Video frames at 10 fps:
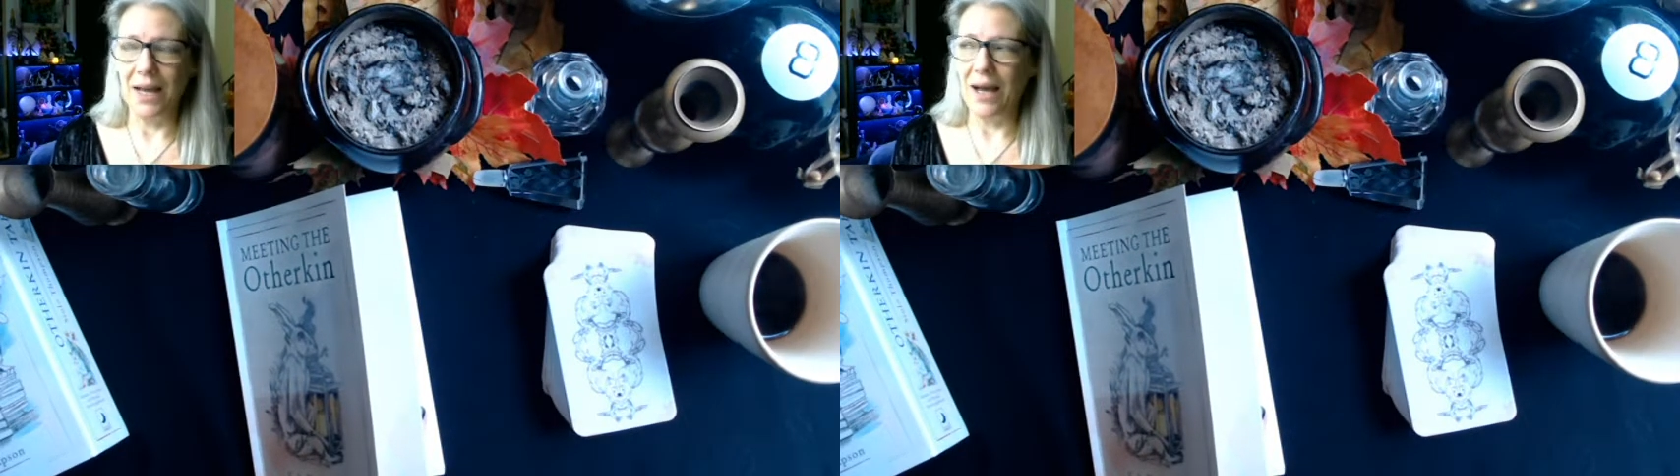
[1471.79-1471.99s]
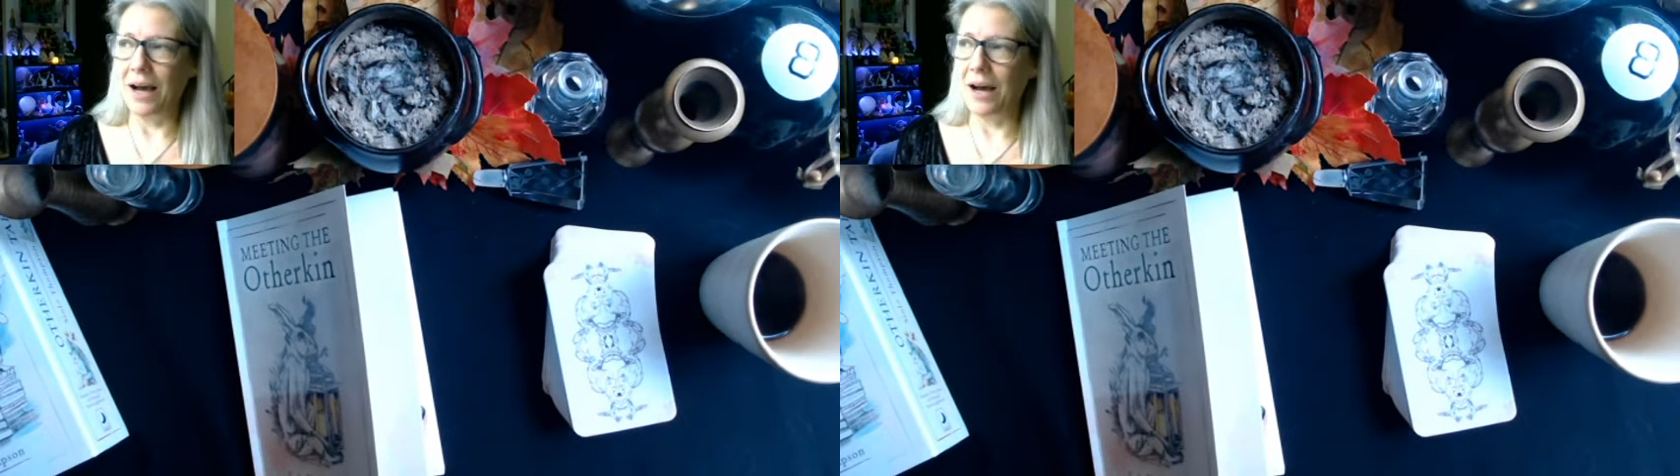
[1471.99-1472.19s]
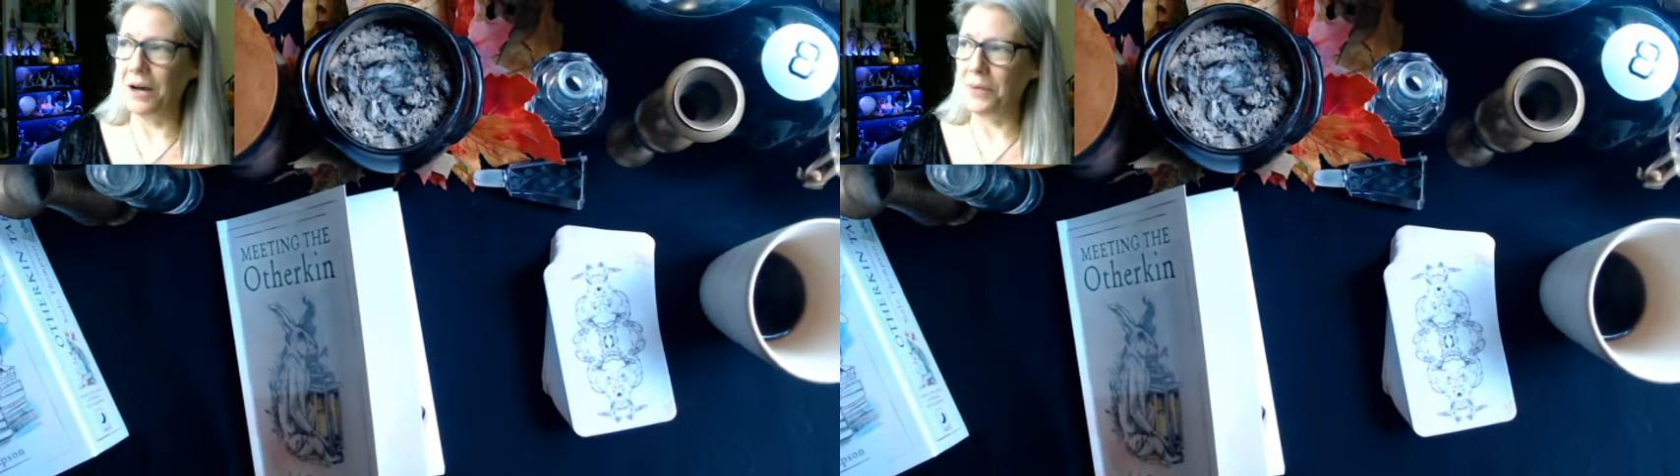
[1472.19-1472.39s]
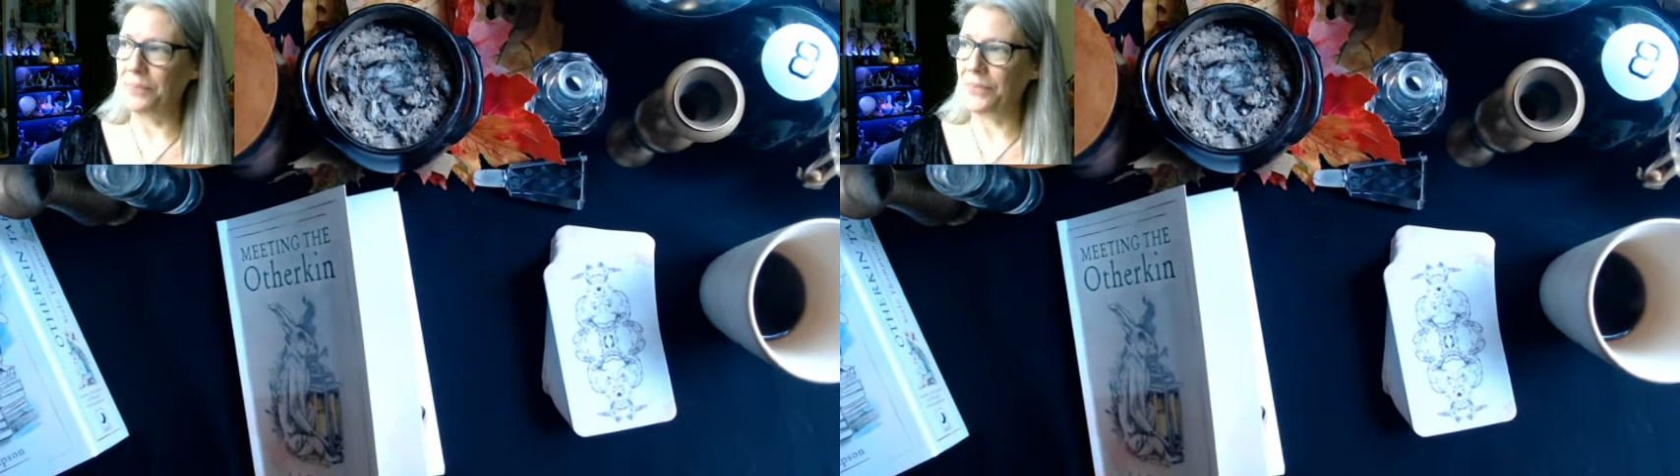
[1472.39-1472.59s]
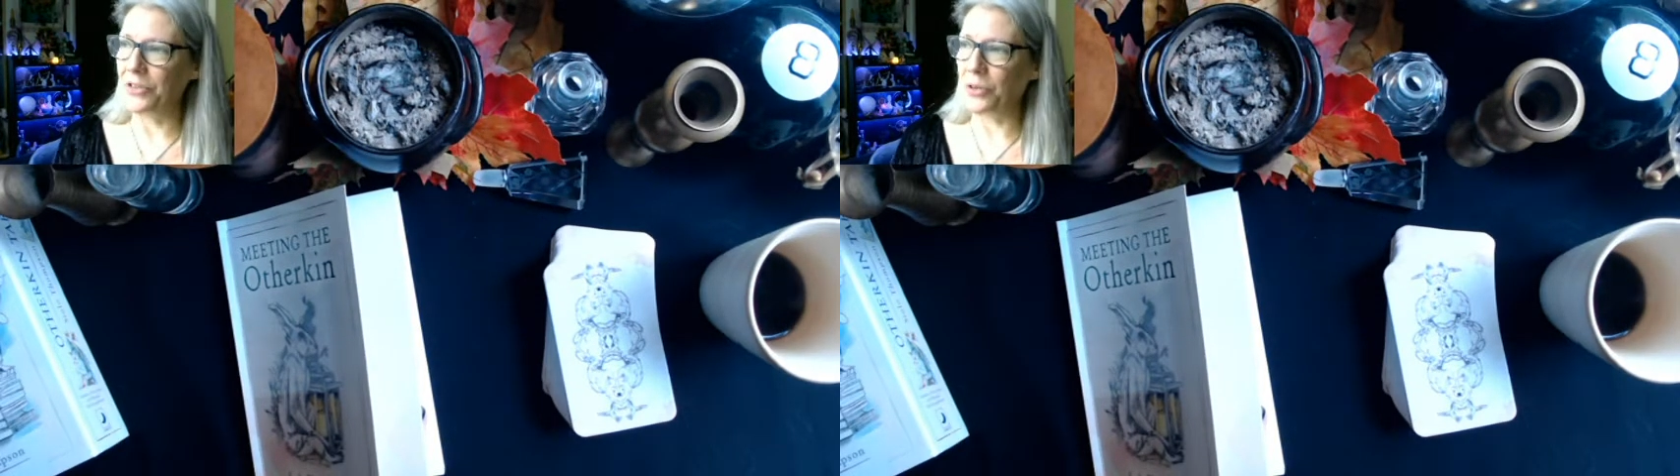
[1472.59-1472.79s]
Um,
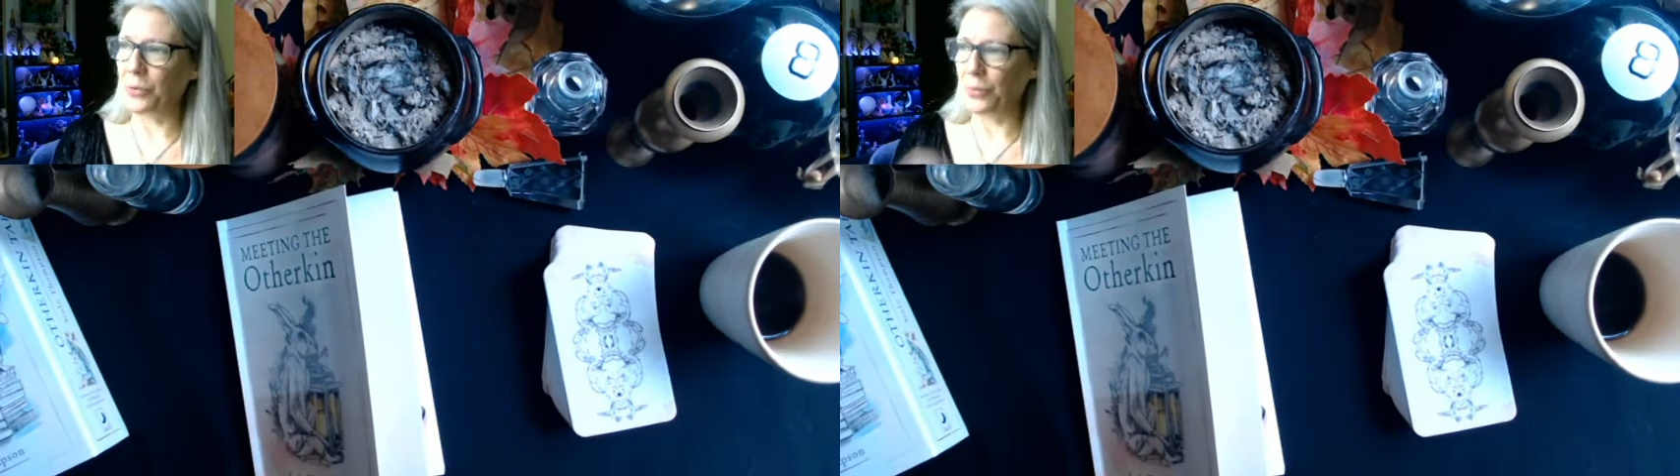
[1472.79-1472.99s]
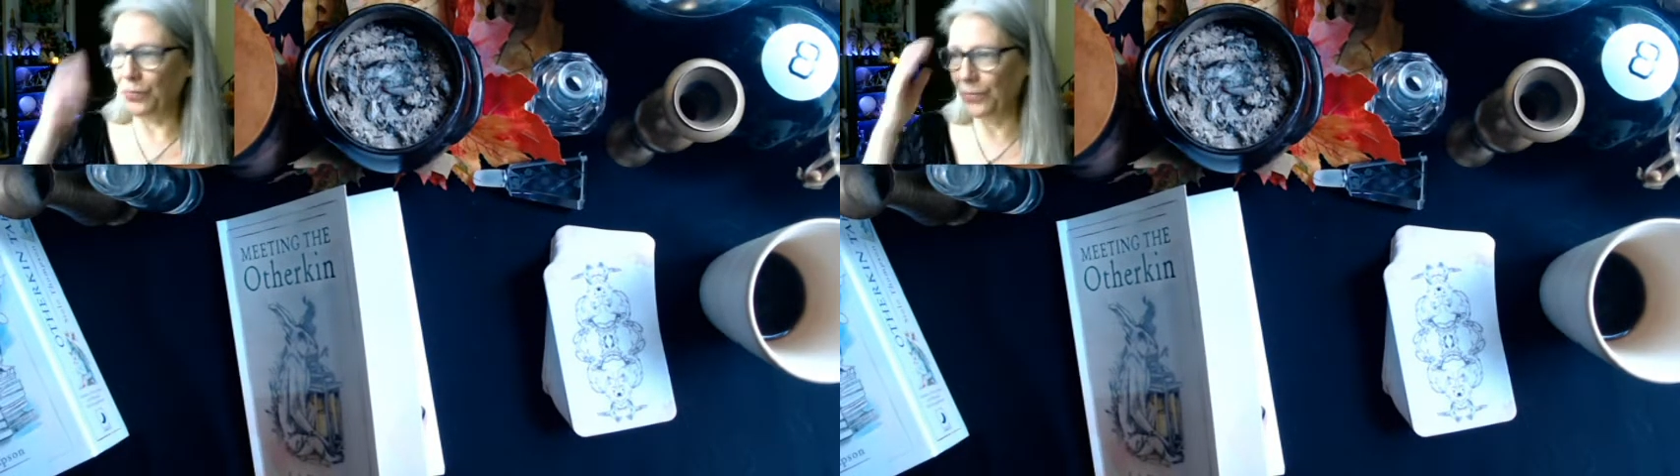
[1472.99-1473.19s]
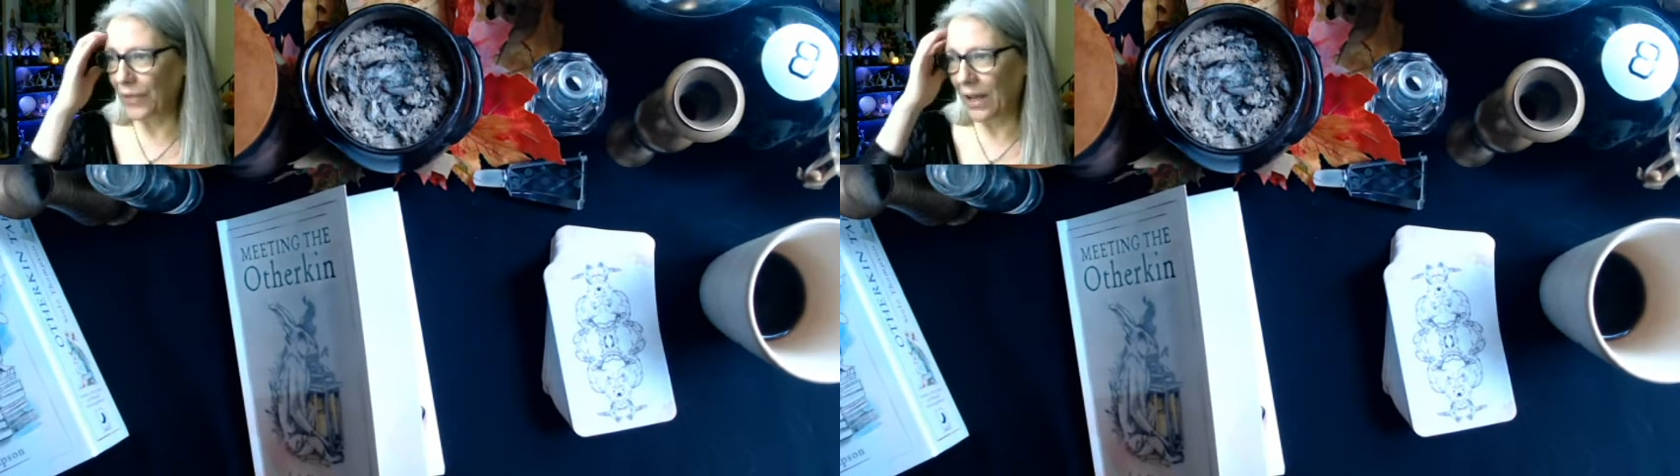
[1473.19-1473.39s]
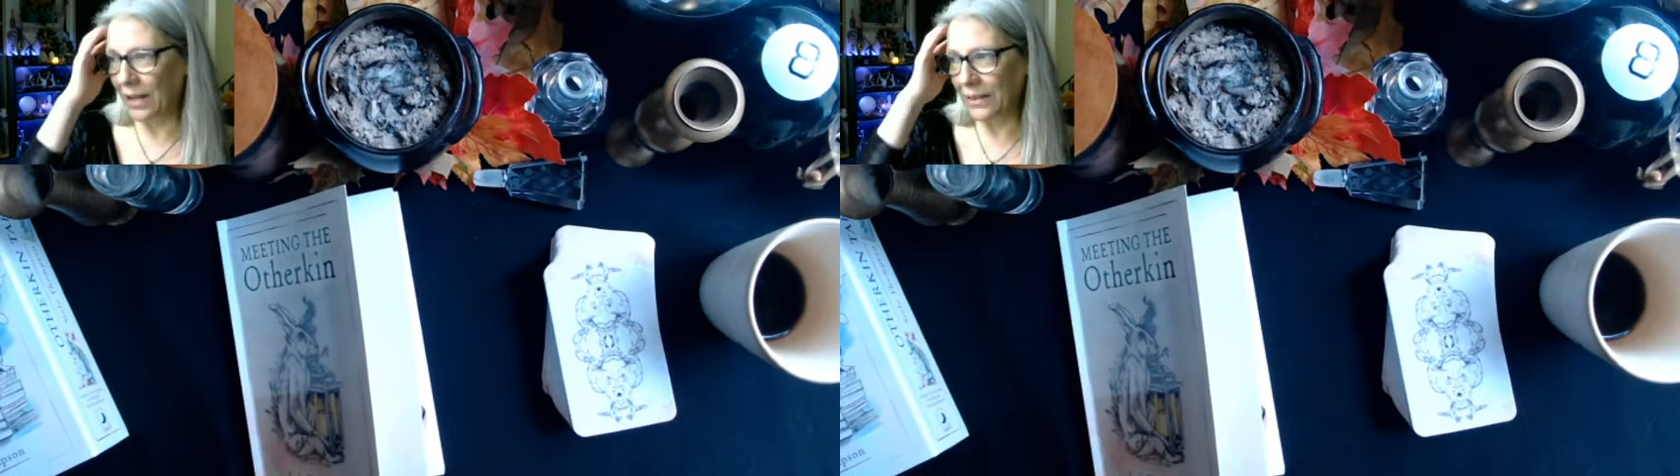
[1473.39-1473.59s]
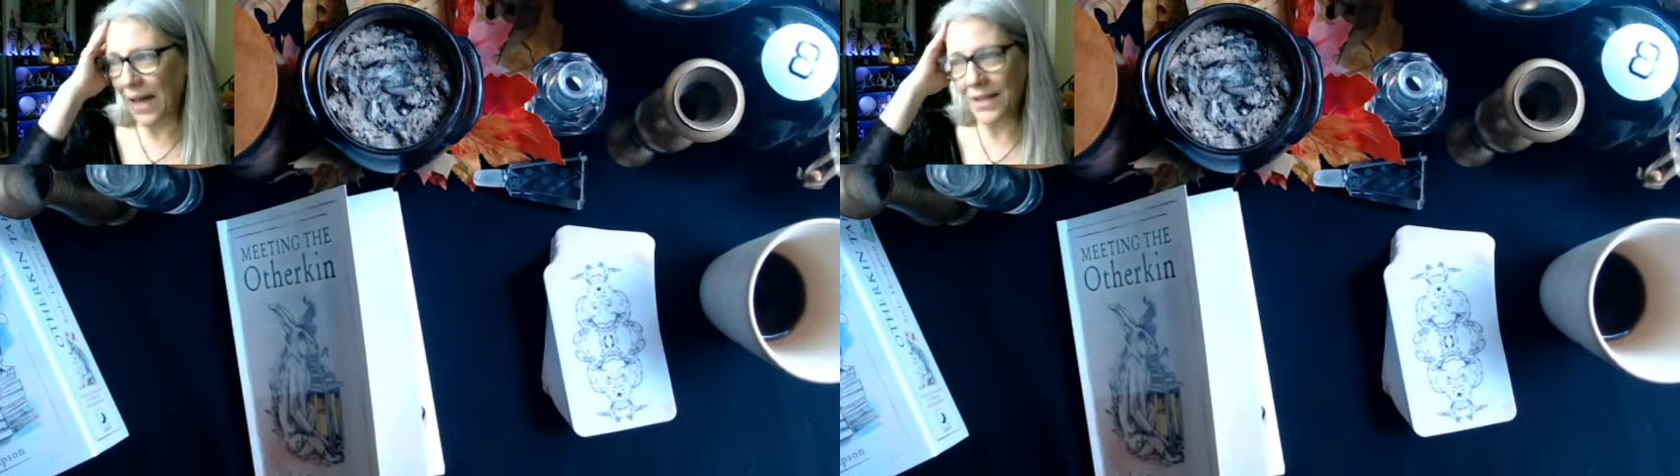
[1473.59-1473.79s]
so, a
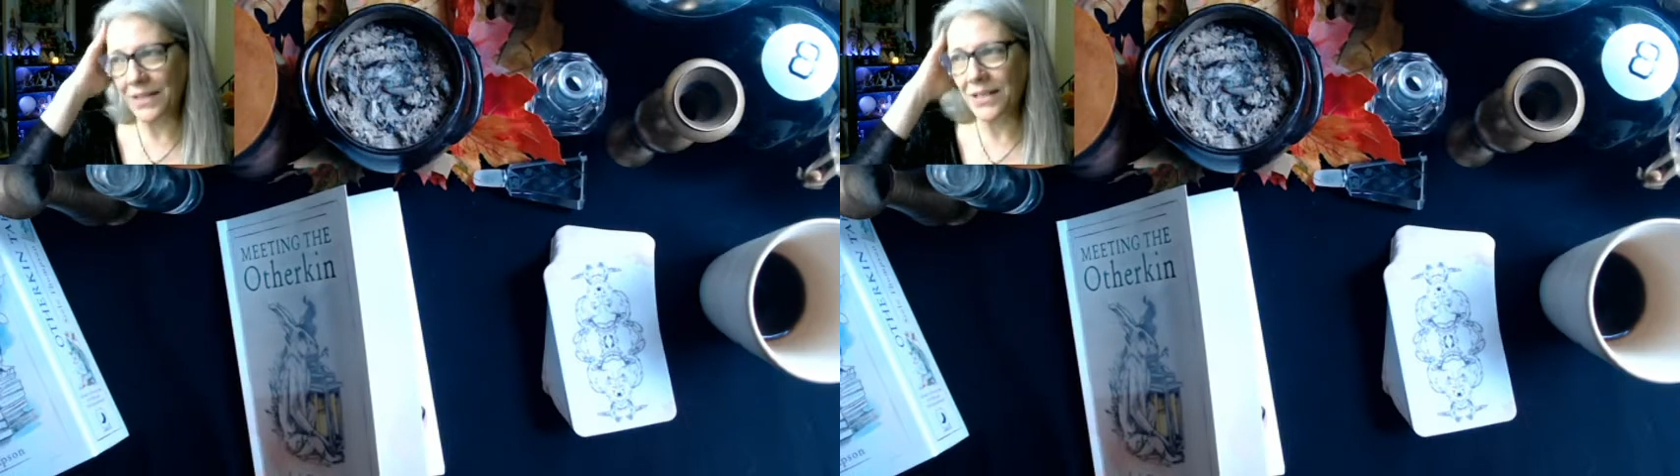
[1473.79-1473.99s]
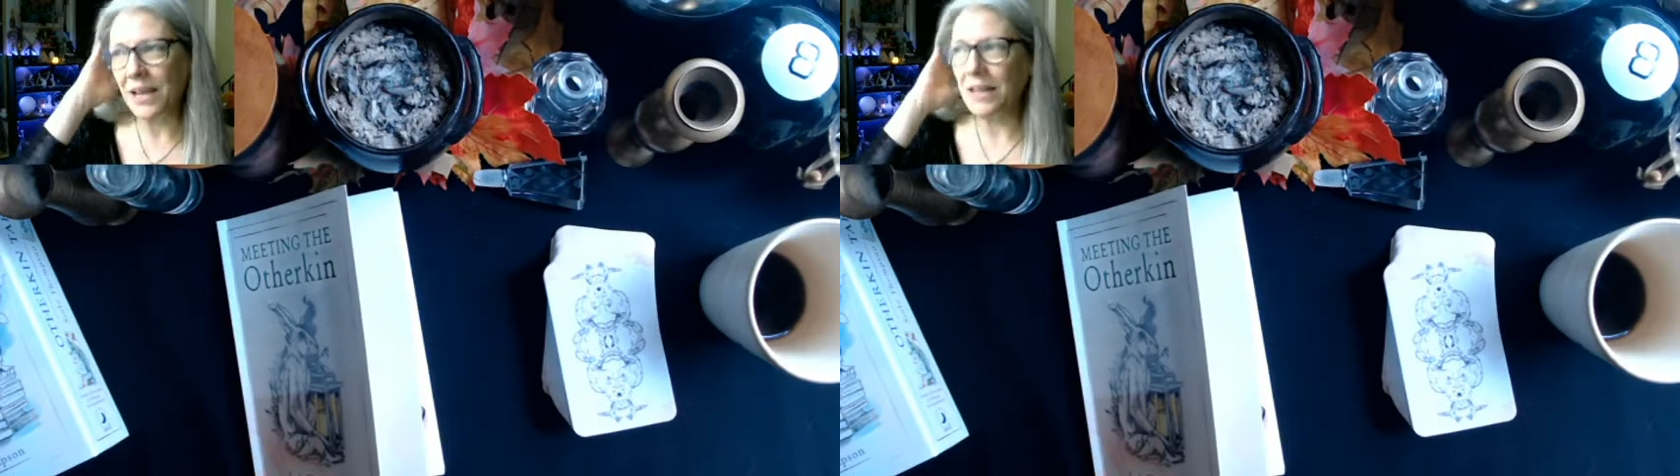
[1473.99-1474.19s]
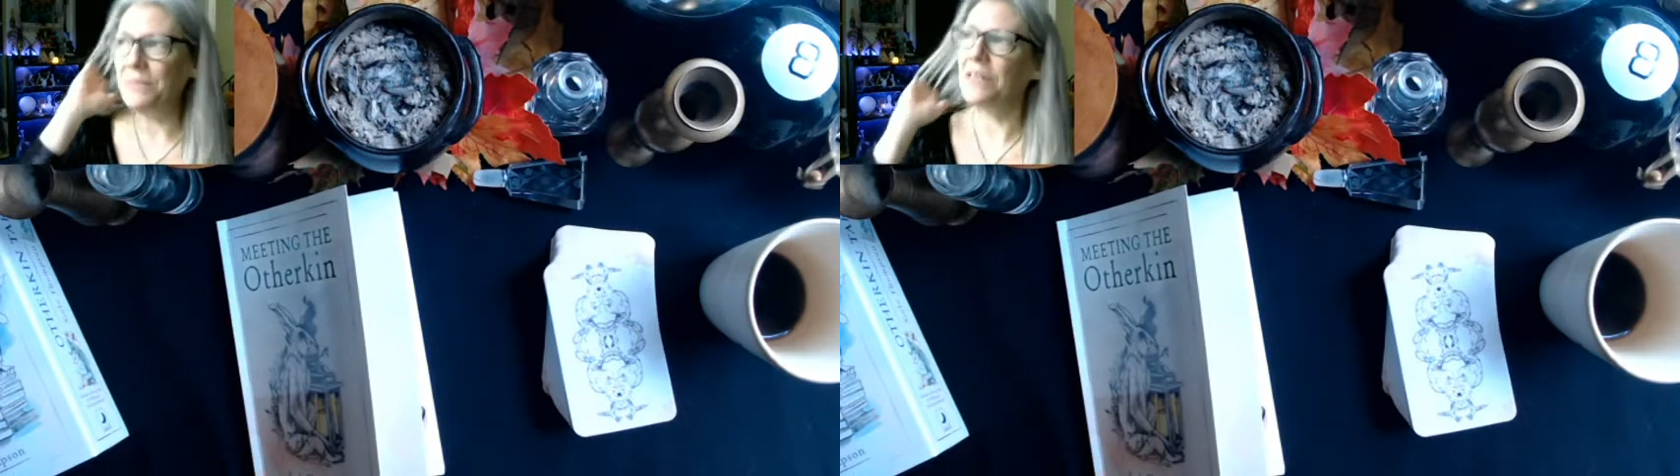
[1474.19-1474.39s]
lot of times,